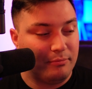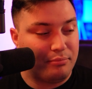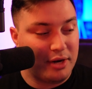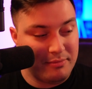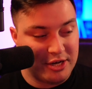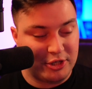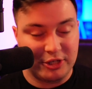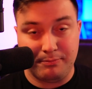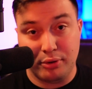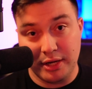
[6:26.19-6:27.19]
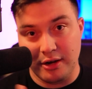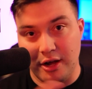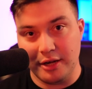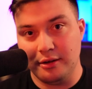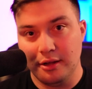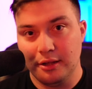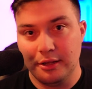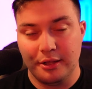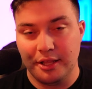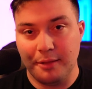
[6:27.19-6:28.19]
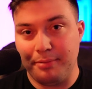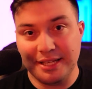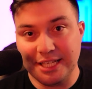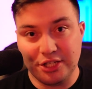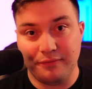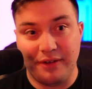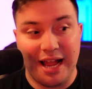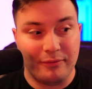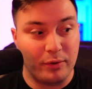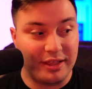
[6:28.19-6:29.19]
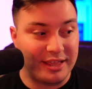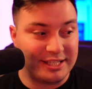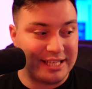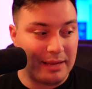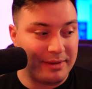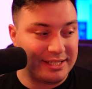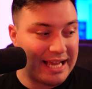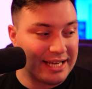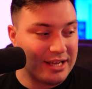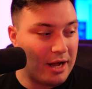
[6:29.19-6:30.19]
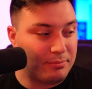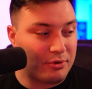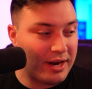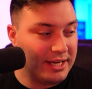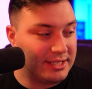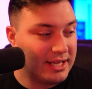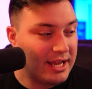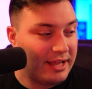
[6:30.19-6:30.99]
pretty much just put it on the PlayStation 5 with the same exact upgrades